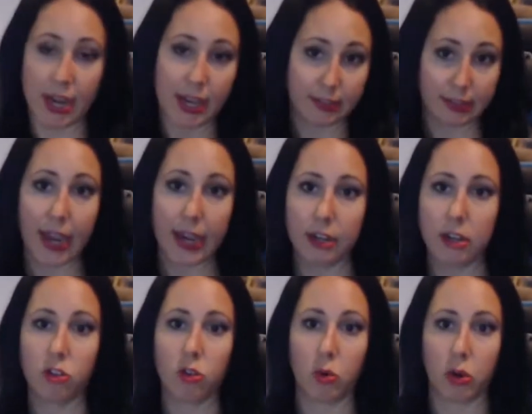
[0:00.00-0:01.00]
anxiety
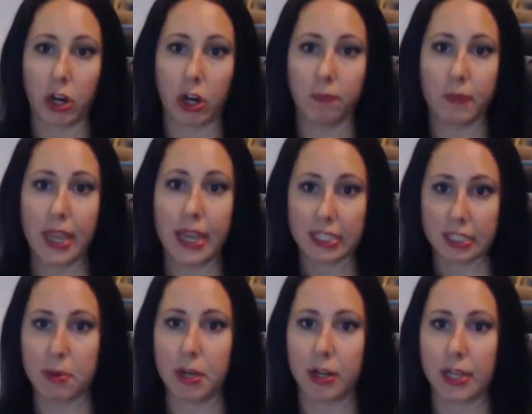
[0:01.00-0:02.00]
disorder
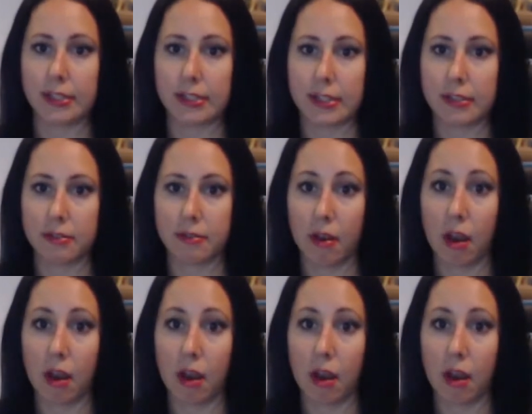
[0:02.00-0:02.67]
experiences